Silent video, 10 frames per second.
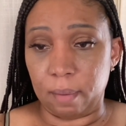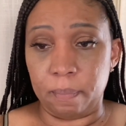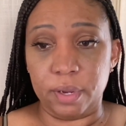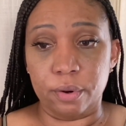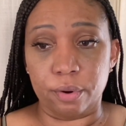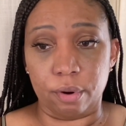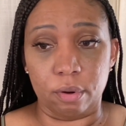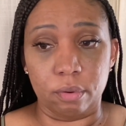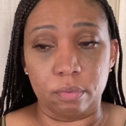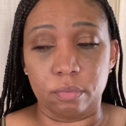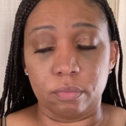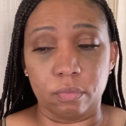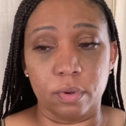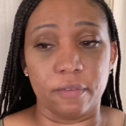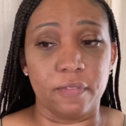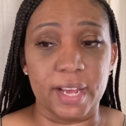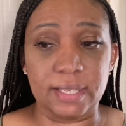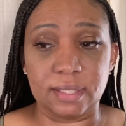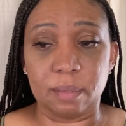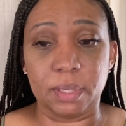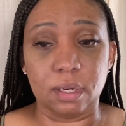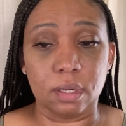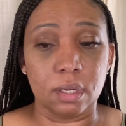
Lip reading: big girl with a flat stomach